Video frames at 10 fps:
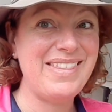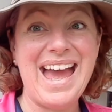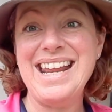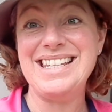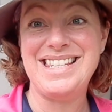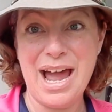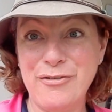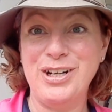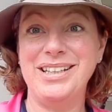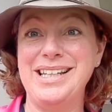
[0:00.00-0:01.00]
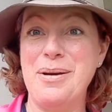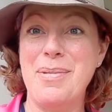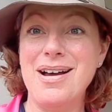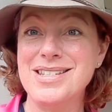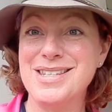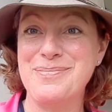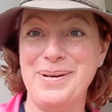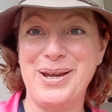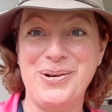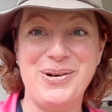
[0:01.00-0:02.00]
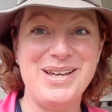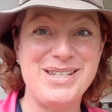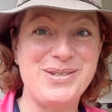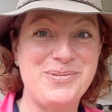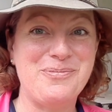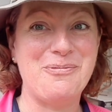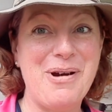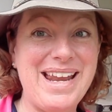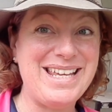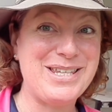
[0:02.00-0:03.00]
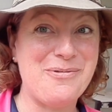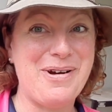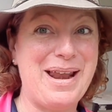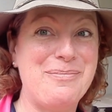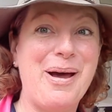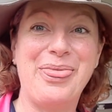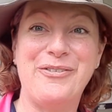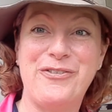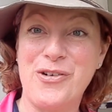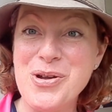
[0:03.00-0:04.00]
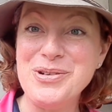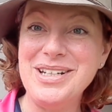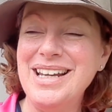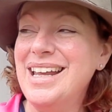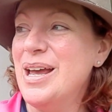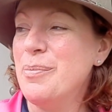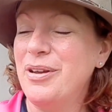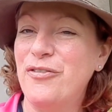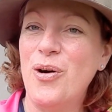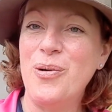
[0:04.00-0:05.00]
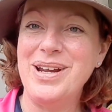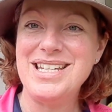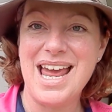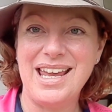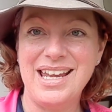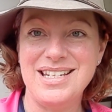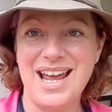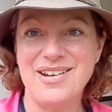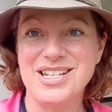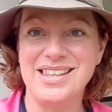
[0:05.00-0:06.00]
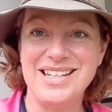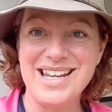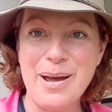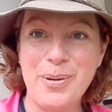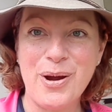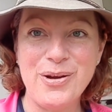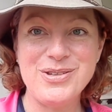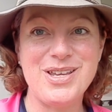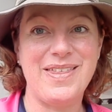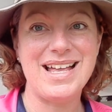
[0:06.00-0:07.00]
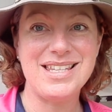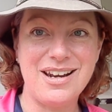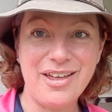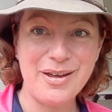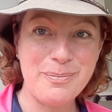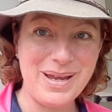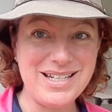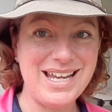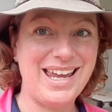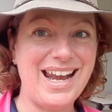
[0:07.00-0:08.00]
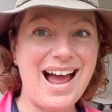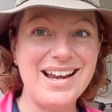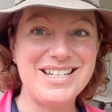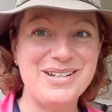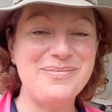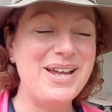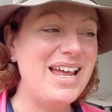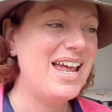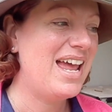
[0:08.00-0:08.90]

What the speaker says: That is definitely a must, because we need somewhere to put the fruit before we take it down to the depot. So that's another big ticket item.